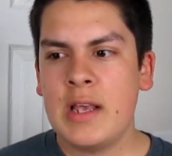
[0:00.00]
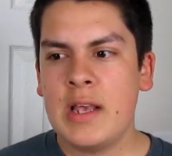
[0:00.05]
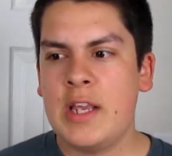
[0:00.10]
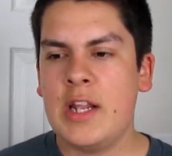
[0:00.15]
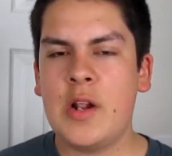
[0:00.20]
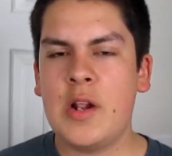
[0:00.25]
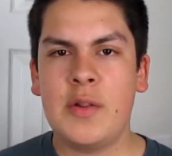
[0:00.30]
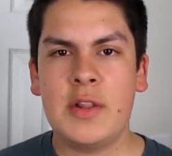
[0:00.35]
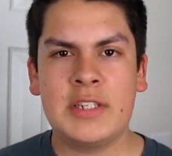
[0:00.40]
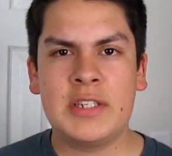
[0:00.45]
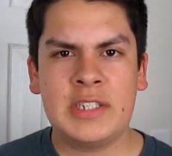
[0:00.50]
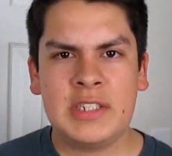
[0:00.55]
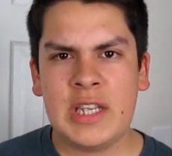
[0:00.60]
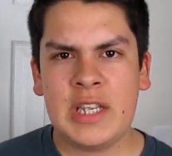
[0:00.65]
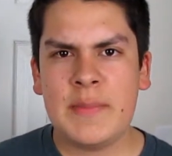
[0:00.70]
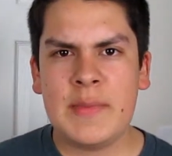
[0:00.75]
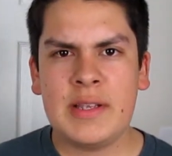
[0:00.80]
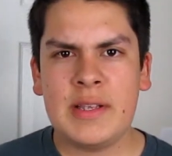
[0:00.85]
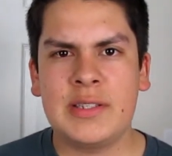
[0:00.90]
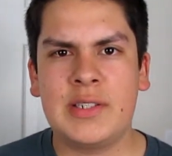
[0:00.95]
You know, the
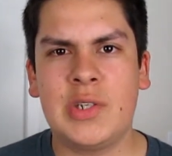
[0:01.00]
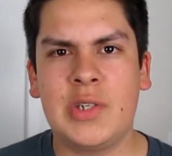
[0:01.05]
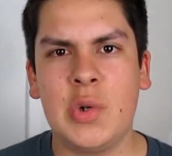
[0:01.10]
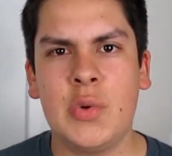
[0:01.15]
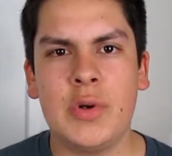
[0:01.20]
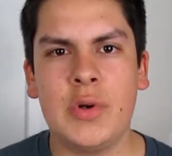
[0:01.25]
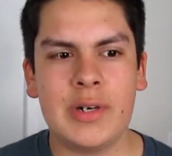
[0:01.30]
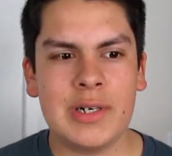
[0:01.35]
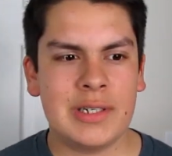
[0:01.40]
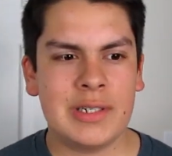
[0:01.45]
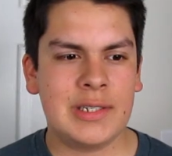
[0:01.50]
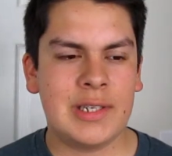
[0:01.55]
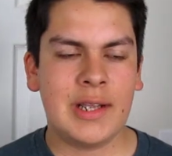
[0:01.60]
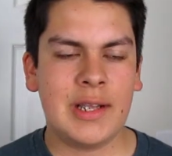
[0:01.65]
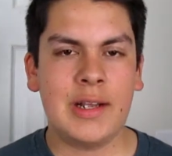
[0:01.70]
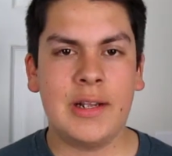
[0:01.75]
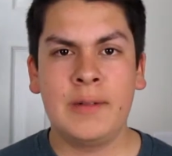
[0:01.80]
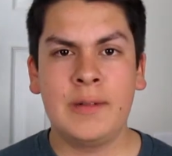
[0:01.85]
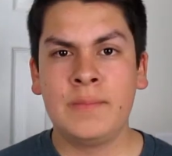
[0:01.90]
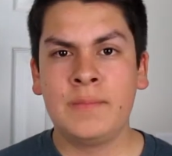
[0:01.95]
steaming sewers,
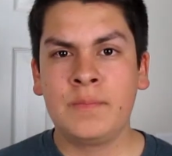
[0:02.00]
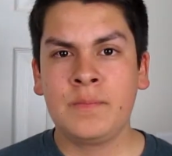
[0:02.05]
the